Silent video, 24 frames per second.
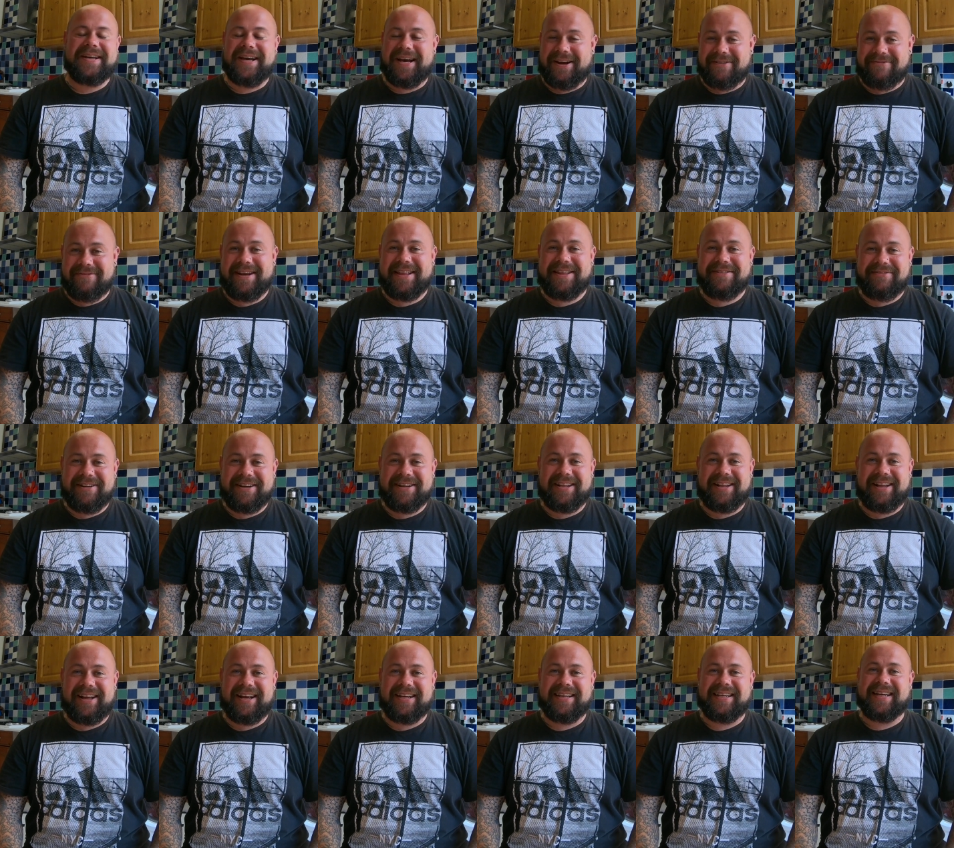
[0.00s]
I really
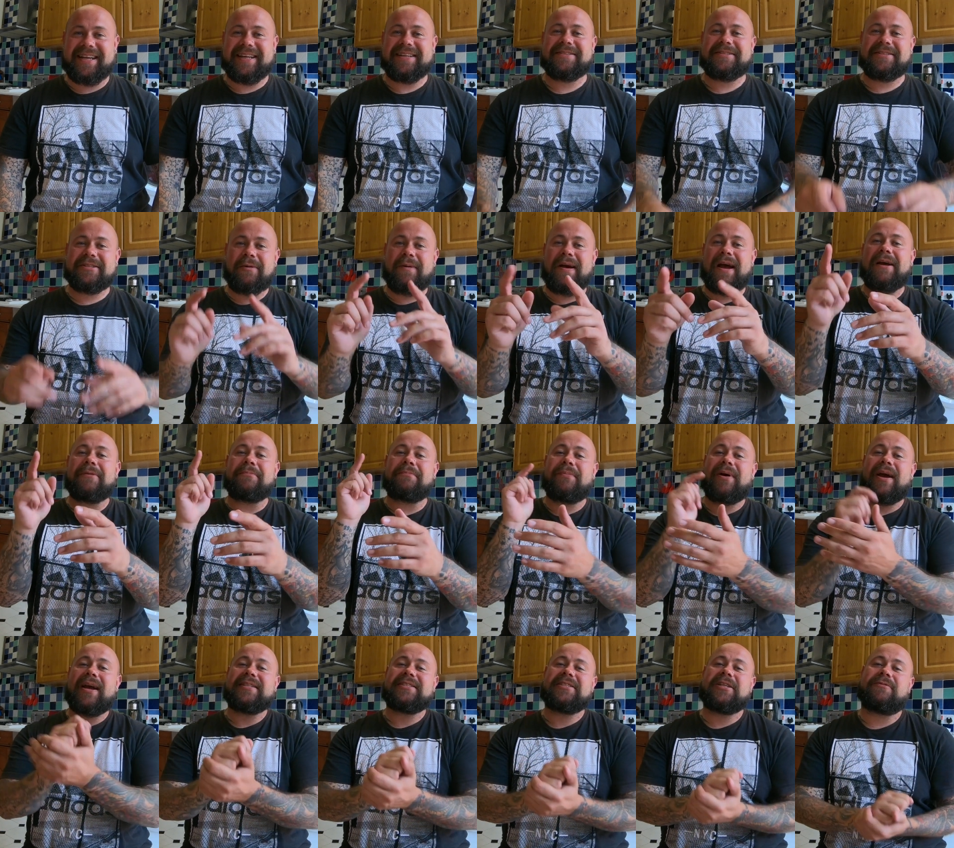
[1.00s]
like it. Go out and
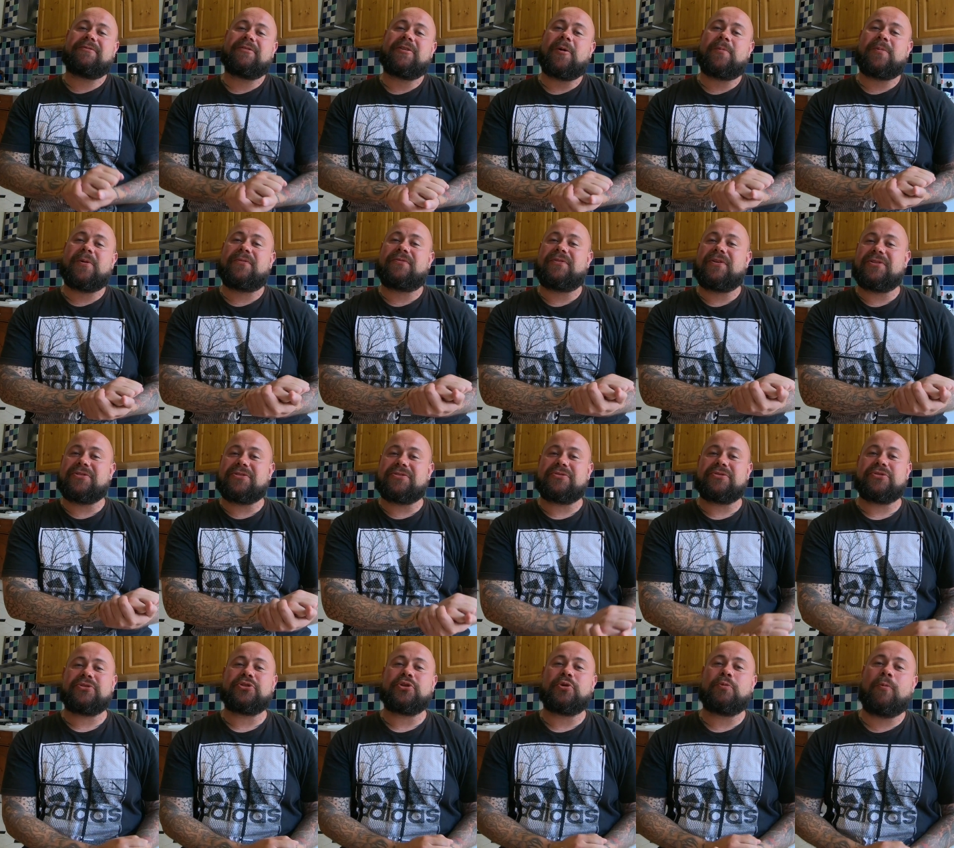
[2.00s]
buy yourself a GoPro
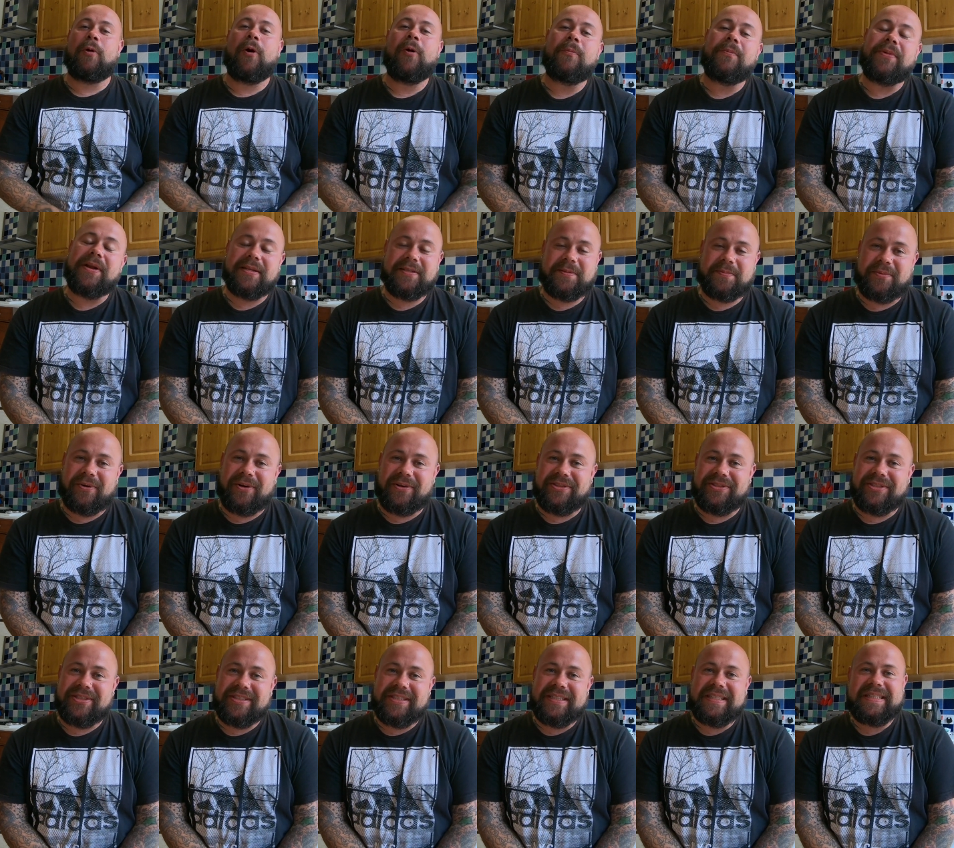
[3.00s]
Fusion, you won't be
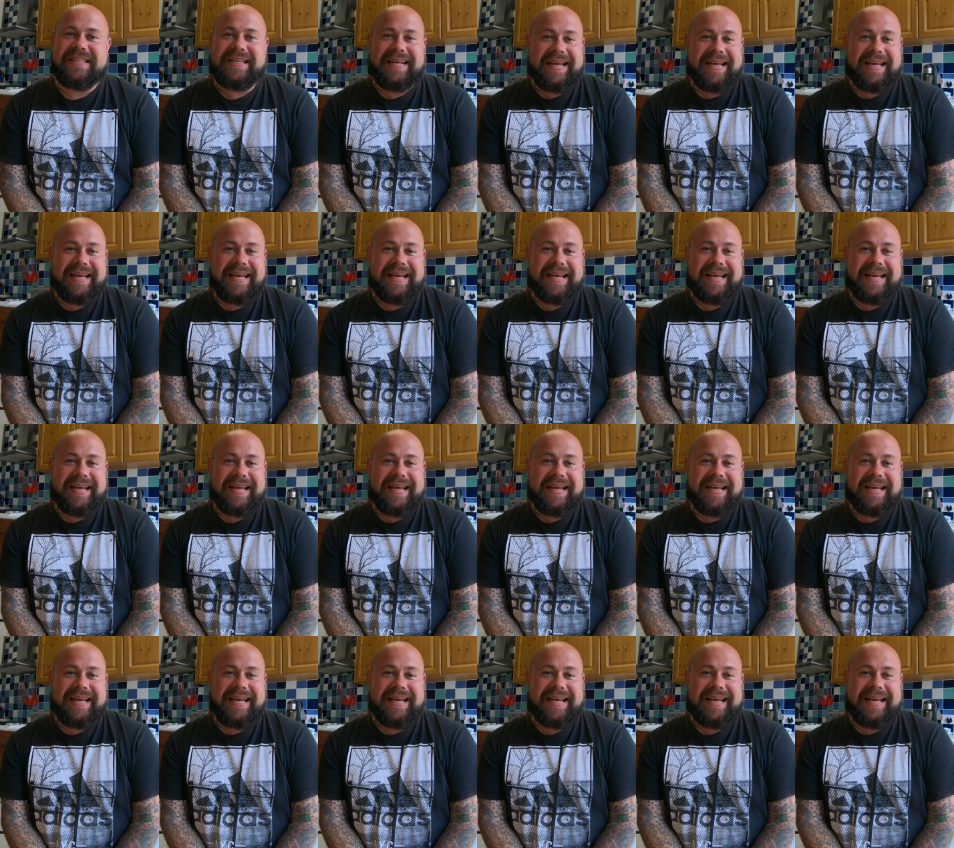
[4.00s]
disappointed.